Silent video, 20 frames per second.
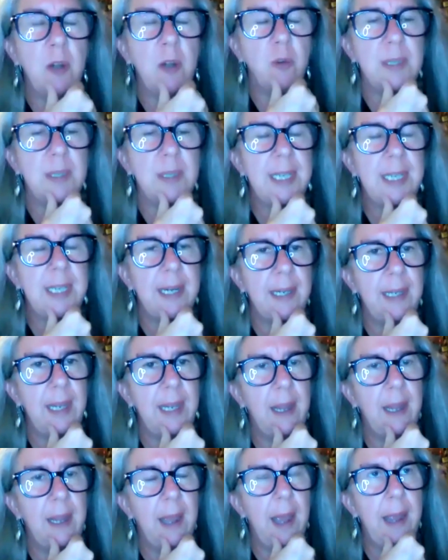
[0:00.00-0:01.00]
interested in
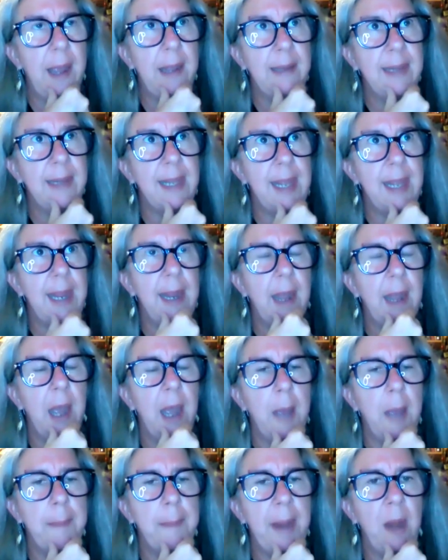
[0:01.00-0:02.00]

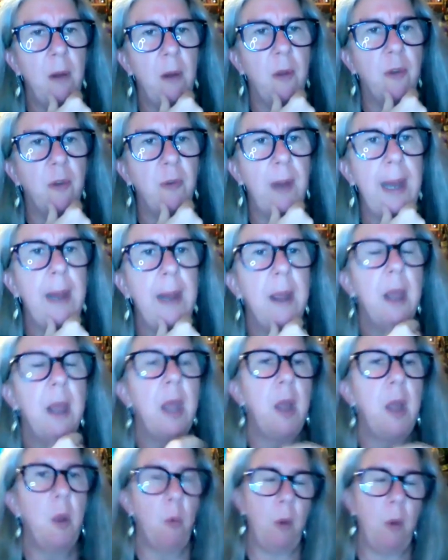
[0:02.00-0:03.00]
the heraldry,
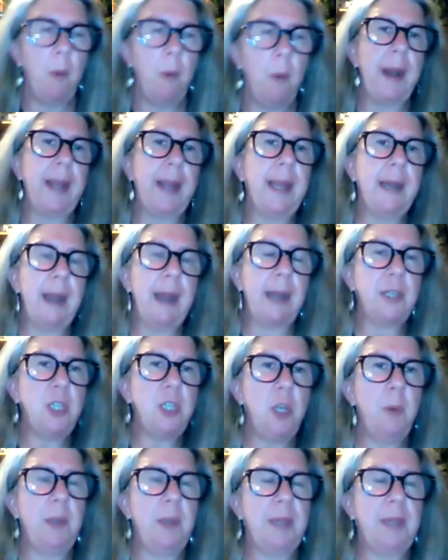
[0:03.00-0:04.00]
we want to
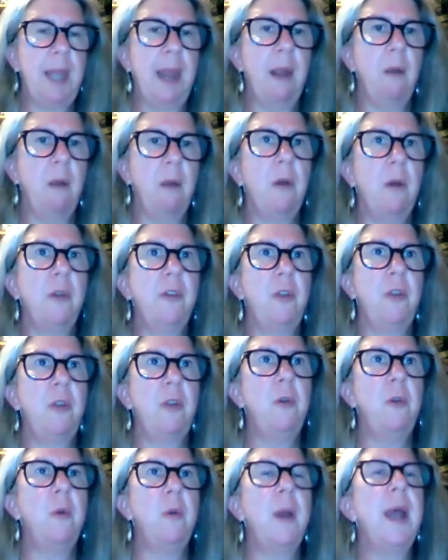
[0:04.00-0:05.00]
connect you with the herald
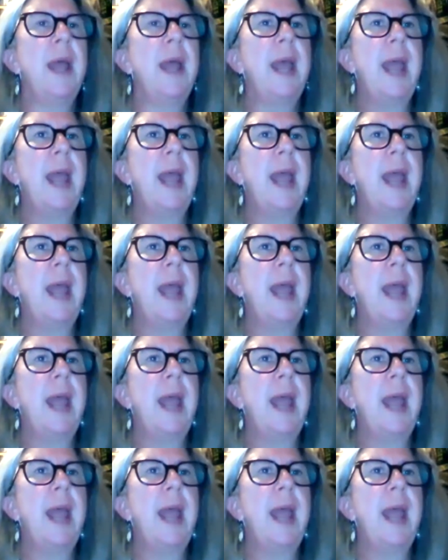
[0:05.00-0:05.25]
who,